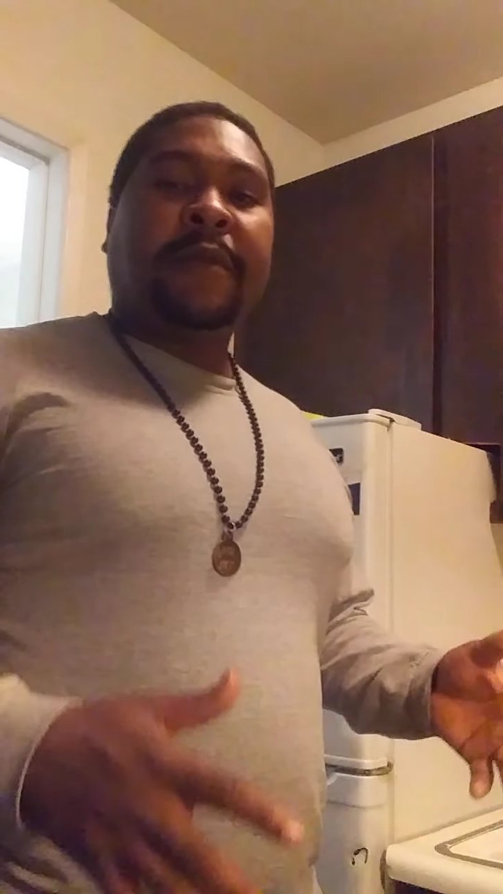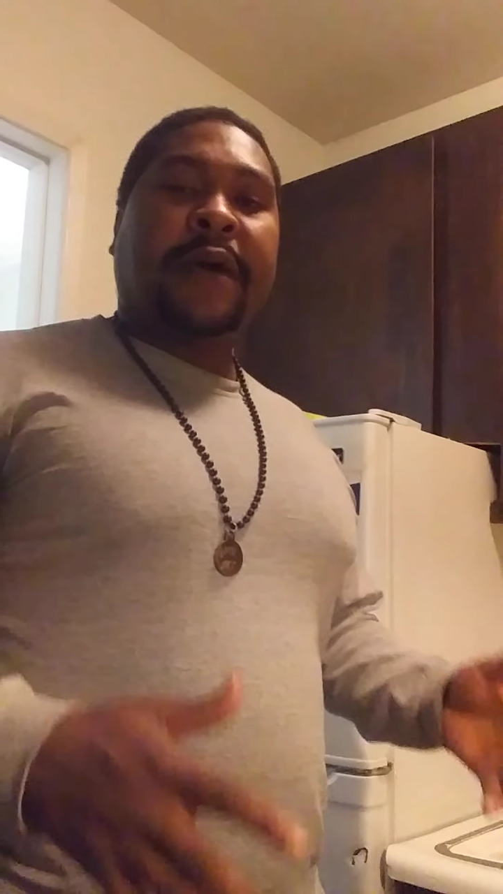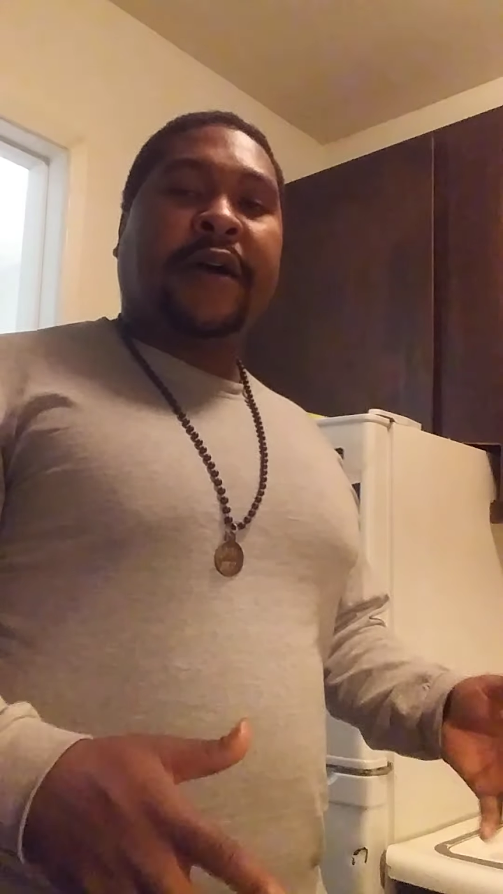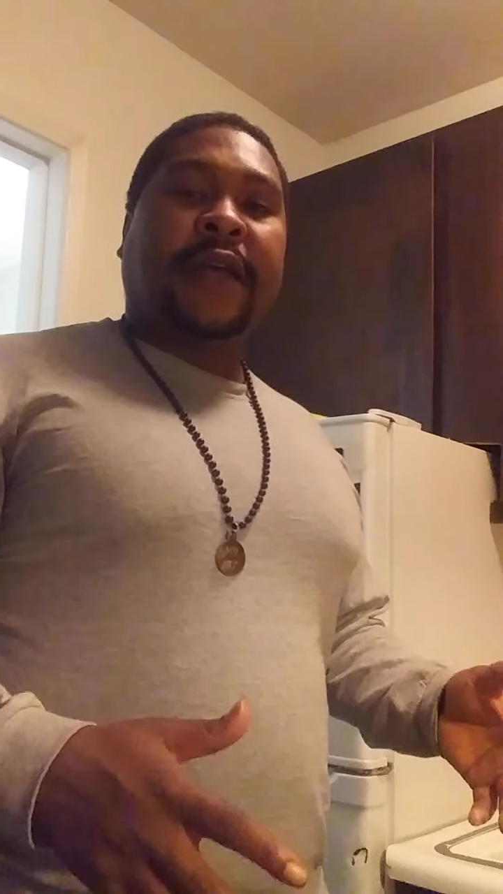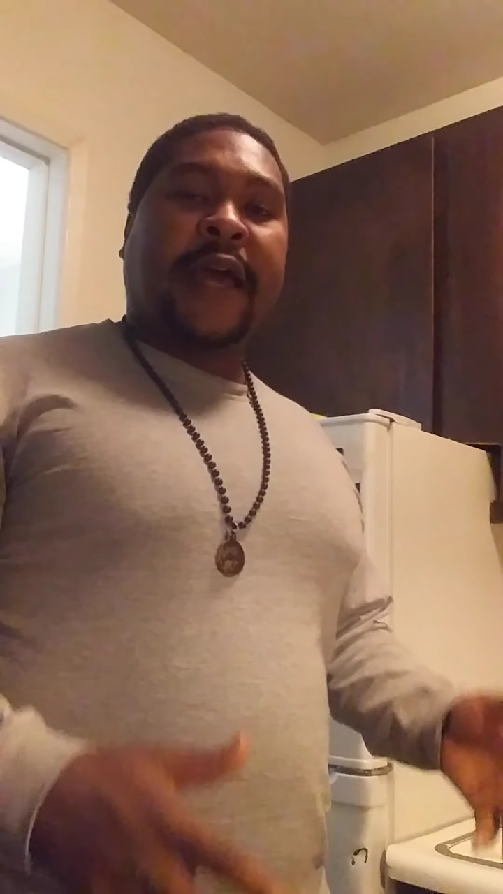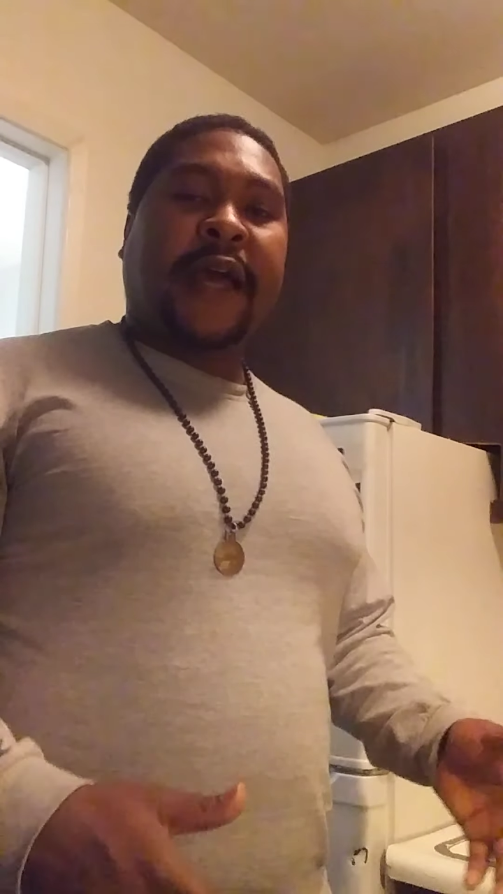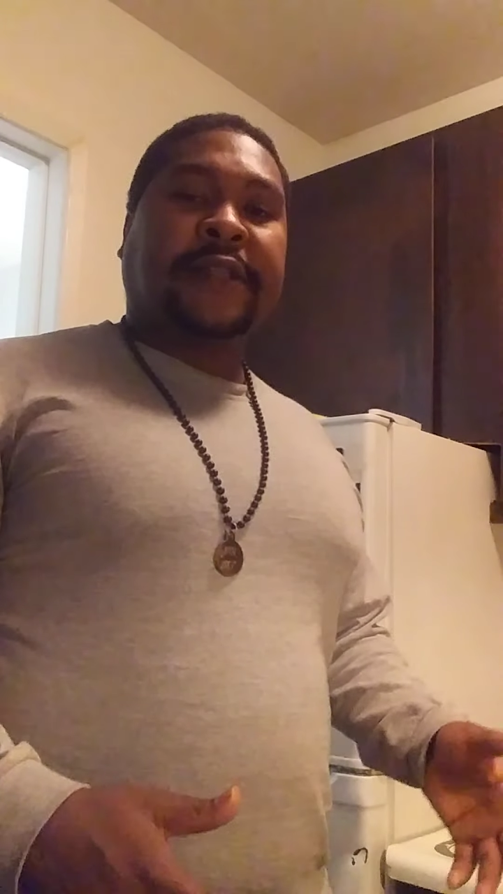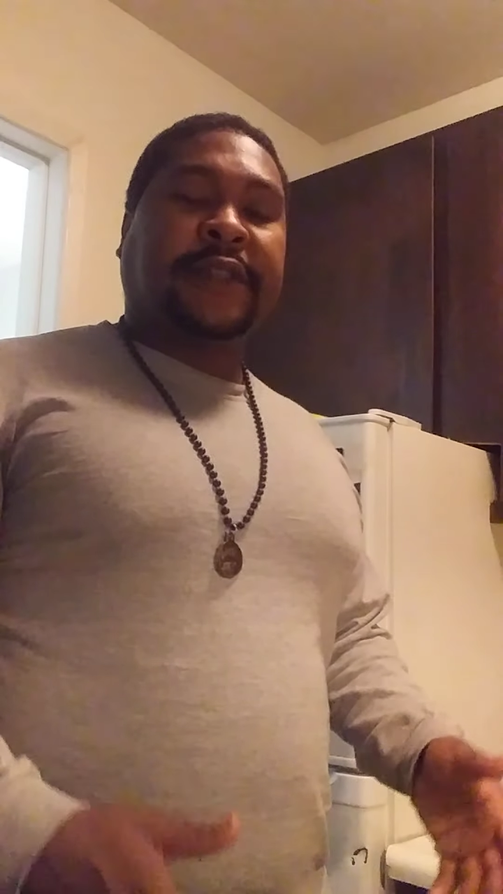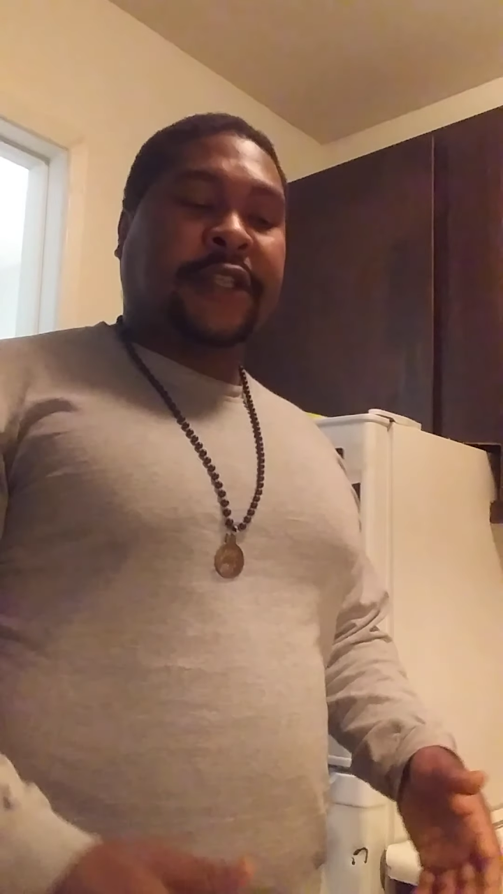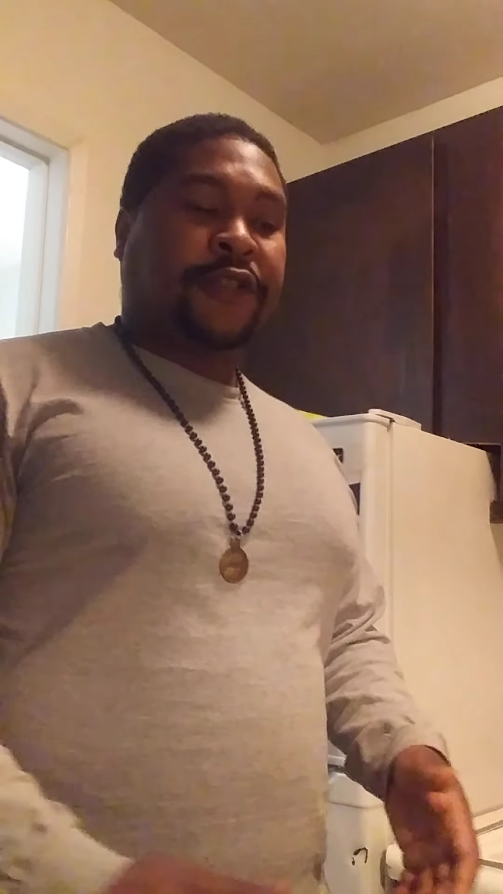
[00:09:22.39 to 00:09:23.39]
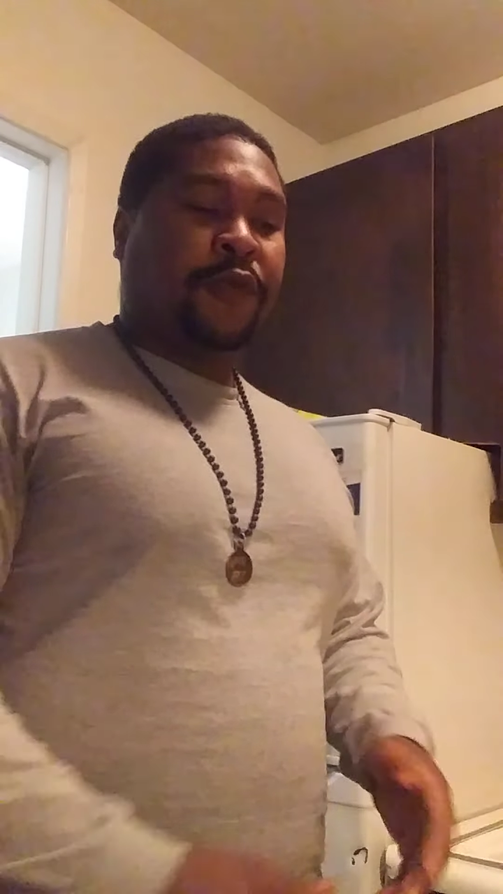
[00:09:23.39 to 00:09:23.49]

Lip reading: amount of access